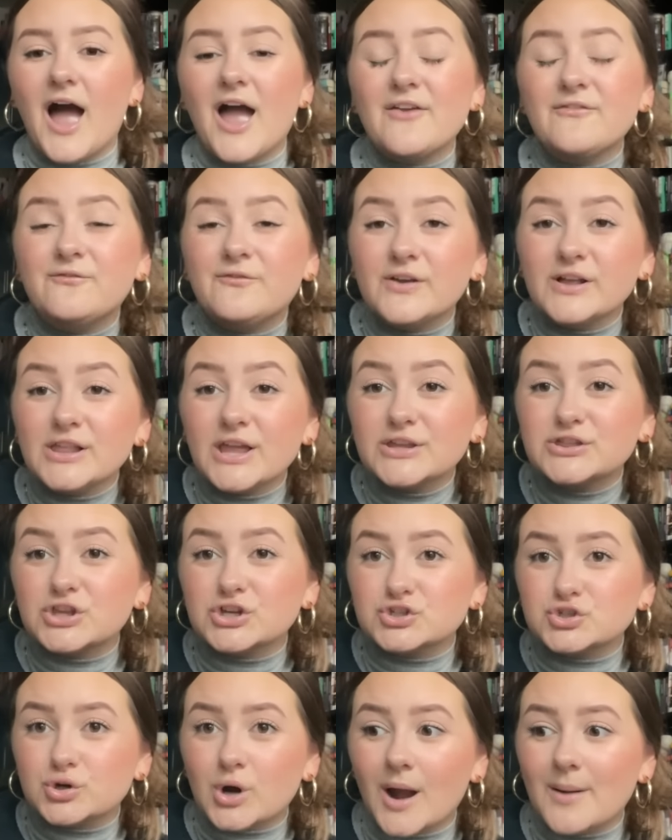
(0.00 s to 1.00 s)
I feel like the
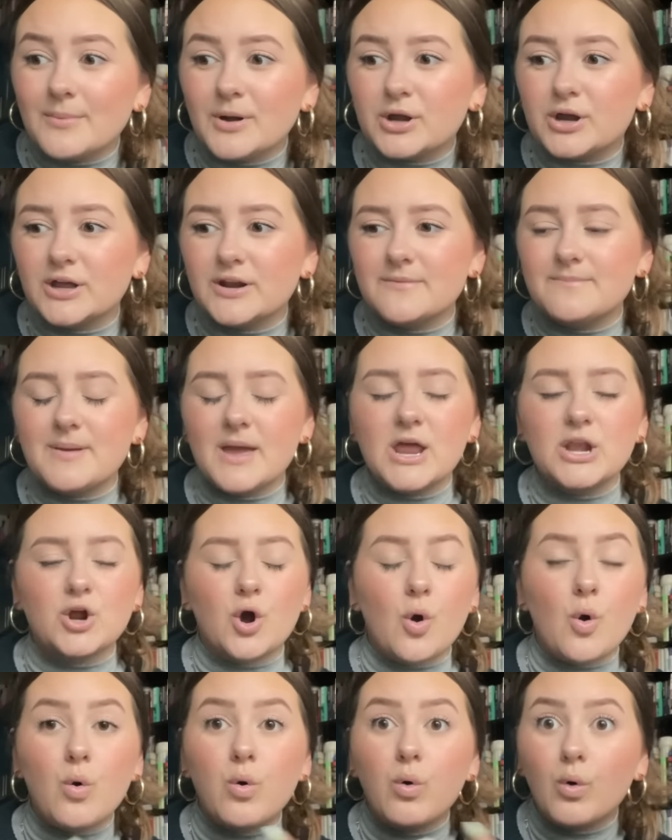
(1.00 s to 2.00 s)
trauma could have been
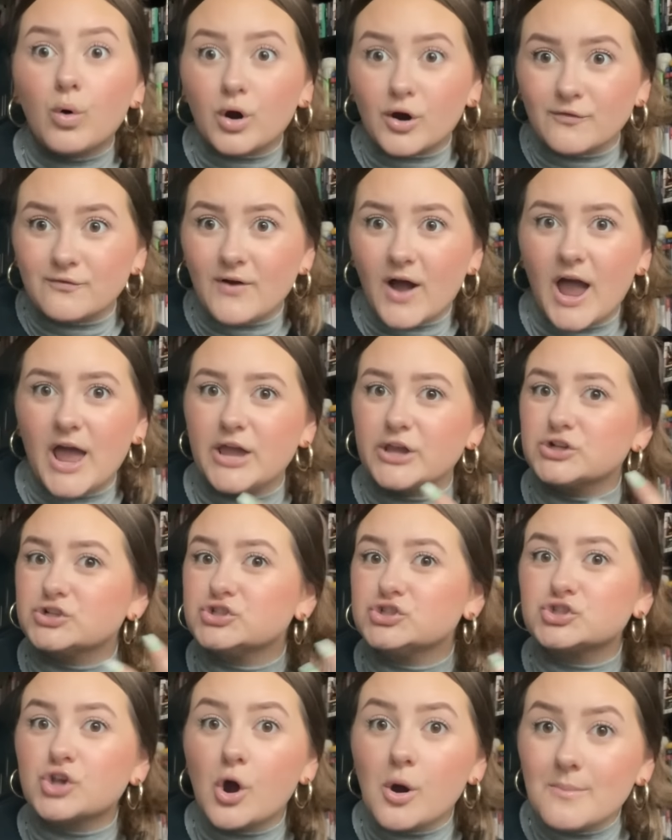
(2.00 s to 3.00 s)
horrifying,
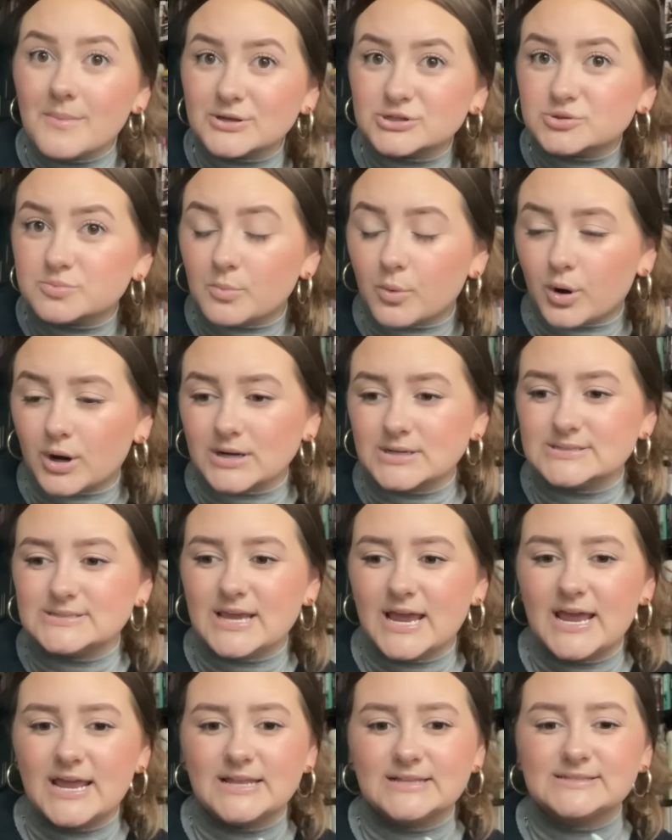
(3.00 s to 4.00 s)
so much more
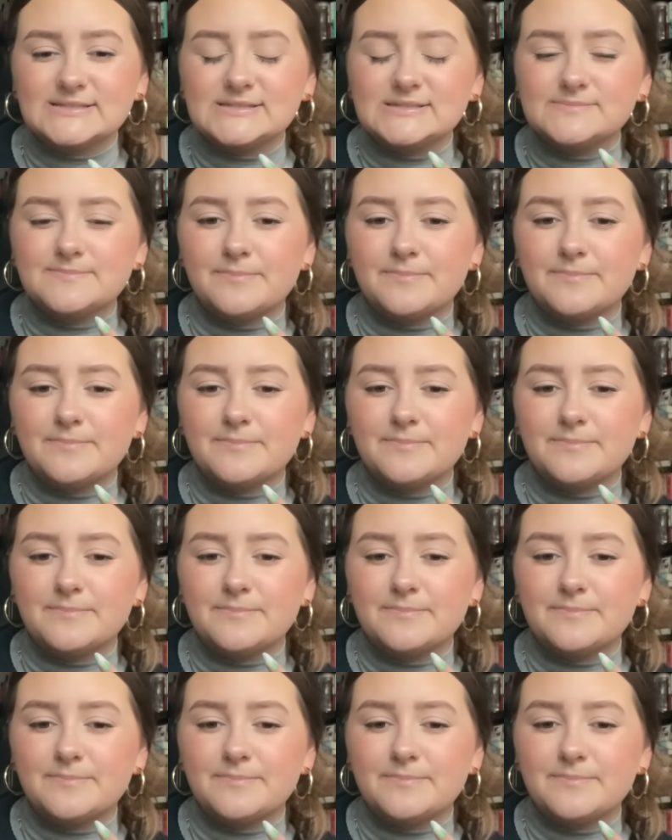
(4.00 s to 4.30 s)
intense,